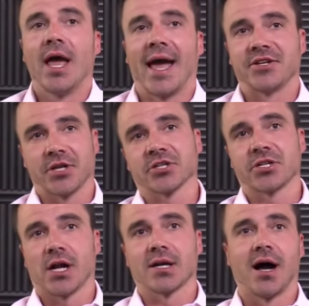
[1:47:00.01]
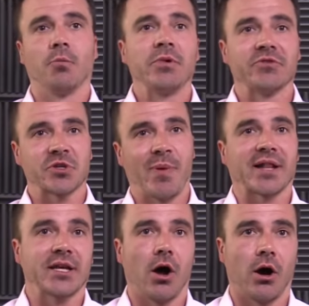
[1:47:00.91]
At chess.com, we
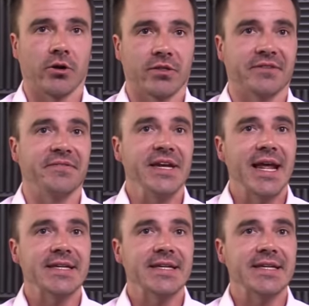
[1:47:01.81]
respect and honor that FIDE